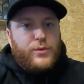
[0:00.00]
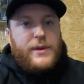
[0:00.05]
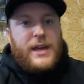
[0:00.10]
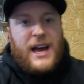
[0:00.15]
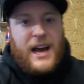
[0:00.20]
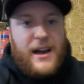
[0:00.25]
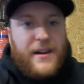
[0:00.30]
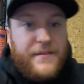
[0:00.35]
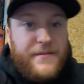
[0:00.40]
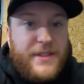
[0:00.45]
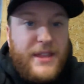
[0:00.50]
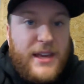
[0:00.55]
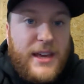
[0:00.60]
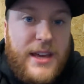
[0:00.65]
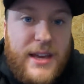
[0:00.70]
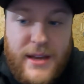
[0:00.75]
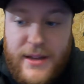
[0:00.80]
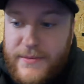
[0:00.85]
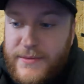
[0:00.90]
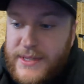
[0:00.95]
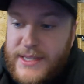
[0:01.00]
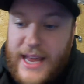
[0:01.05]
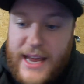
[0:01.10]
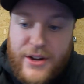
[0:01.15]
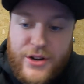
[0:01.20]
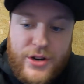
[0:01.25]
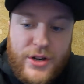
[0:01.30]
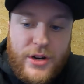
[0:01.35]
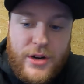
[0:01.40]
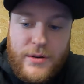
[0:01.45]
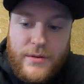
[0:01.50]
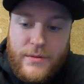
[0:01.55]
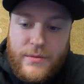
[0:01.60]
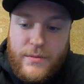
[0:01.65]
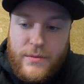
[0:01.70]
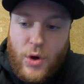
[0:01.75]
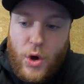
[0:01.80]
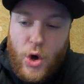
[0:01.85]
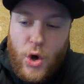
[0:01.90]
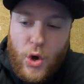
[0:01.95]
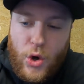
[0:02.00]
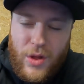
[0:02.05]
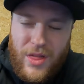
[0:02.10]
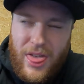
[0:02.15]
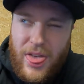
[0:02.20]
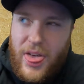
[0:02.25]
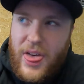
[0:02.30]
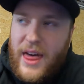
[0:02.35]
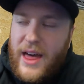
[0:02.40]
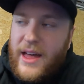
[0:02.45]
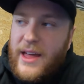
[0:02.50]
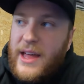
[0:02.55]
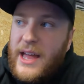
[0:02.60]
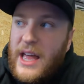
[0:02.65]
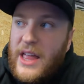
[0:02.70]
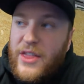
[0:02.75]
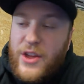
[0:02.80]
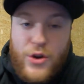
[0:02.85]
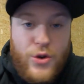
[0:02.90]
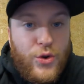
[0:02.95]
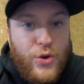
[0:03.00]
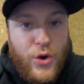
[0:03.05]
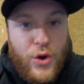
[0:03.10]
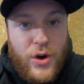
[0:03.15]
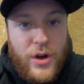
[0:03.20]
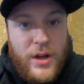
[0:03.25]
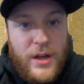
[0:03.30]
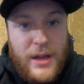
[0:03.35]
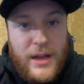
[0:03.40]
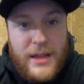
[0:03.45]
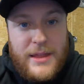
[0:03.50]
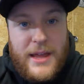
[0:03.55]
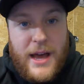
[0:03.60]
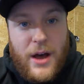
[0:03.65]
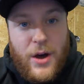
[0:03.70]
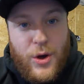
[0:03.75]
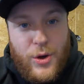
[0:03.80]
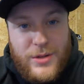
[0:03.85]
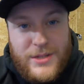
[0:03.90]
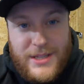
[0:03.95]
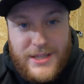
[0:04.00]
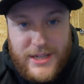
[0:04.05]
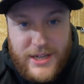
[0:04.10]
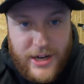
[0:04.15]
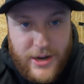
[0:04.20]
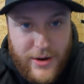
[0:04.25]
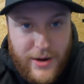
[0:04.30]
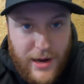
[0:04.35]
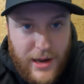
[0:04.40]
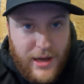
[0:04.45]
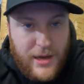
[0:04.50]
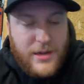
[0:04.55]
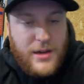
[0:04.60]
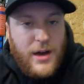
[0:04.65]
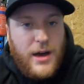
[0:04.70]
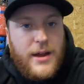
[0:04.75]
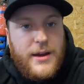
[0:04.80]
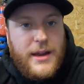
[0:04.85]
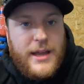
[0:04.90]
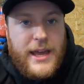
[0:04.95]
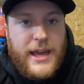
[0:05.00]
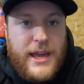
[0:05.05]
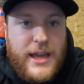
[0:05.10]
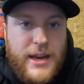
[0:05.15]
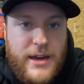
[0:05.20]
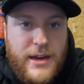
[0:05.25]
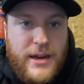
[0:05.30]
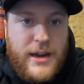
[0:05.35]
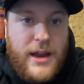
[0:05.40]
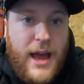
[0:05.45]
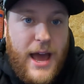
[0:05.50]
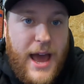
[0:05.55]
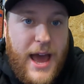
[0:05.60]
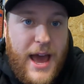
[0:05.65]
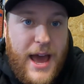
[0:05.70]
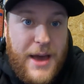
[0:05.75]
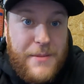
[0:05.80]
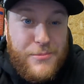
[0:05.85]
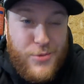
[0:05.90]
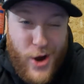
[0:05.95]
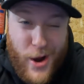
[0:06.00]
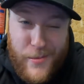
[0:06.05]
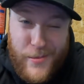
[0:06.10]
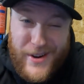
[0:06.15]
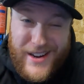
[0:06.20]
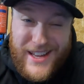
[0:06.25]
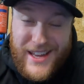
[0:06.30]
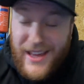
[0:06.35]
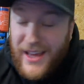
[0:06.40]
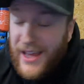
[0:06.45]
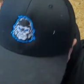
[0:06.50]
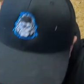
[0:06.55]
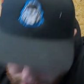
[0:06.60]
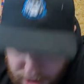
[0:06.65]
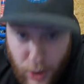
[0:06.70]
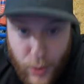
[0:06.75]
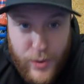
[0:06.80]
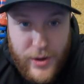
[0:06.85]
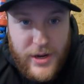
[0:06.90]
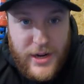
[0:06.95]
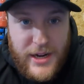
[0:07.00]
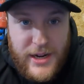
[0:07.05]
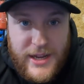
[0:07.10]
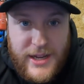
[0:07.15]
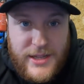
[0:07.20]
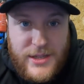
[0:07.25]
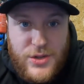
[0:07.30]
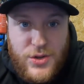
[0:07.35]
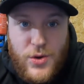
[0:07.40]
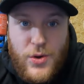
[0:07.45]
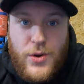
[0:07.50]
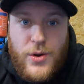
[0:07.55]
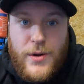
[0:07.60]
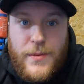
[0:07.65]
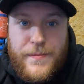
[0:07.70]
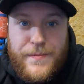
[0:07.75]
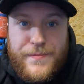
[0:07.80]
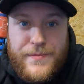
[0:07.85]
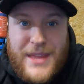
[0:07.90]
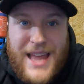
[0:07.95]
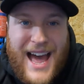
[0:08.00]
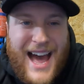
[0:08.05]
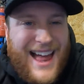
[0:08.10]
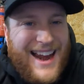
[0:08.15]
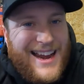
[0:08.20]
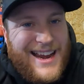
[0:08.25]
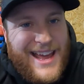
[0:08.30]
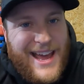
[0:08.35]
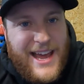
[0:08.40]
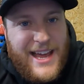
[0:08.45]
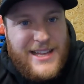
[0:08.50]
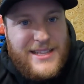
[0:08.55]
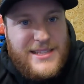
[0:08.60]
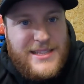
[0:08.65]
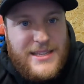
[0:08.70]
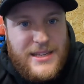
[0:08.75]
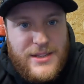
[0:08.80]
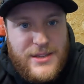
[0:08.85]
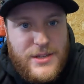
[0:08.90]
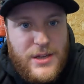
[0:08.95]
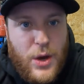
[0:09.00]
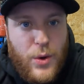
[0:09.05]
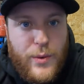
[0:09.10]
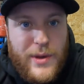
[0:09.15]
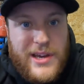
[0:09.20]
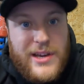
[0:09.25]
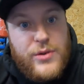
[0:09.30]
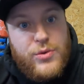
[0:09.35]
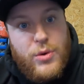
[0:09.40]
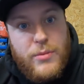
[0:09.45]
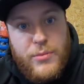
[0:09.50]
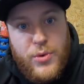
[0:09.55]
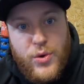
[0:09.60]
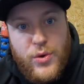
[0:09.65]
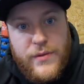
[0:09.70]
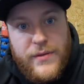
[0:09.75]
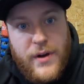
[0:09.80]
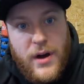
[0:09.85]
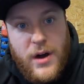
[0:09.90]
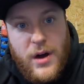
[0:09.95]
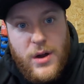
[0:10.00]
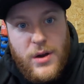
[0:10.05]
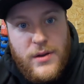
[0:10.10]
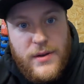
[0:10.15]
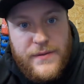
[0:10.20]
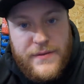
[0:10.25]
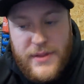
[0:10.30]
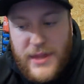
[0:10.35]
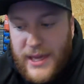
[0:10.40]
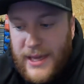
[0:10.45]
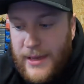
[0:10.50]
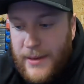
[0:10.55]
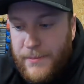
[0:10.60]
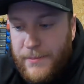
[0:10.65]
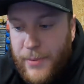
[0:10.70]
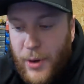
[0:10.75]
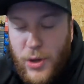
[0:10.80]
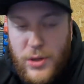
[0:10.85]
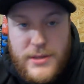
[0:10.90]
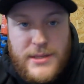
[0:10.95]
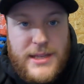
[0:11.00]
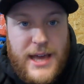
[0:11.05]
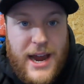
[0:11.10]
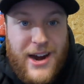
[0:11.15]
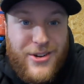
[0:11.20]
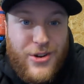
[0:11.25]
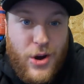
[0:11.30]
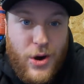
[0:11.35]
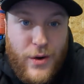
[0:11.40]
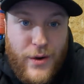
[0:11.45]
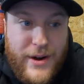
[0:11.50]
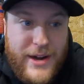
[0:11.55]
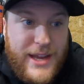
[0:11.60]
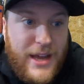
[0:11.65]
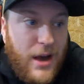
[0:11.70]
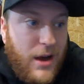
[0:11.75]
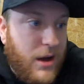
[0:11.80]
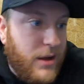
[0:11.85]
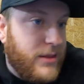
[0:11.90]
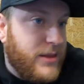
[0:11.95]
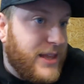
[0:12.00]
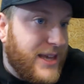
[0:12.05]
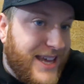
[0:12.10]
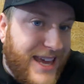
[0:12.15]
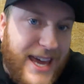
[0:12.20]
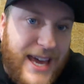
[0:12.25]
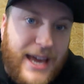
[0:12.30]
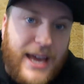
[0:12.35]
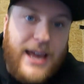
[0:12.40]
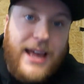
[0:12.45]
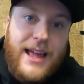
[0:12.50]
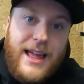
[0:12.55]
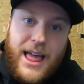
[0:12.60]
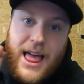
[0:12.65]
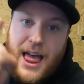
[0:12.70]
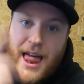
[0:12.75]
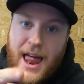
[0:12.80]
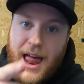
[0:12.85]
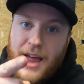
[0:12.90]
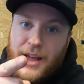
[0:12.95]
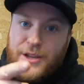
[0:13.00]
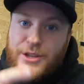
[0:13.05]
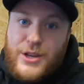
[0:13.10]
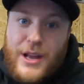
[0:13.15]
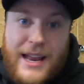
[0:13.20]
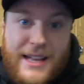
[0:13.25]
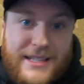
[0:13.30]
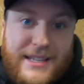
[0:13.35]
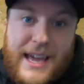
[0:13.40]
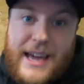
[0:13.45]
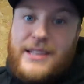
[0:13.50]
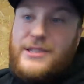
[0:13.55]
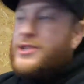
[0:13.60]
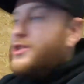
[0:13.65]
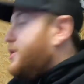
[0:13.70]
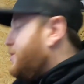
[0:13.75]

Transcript: sure we have the center, the nut that holds the steering lock on in properly. Also, we're going to need some Allen heads so we can remove all of the bolts that are already on the kit. So let's get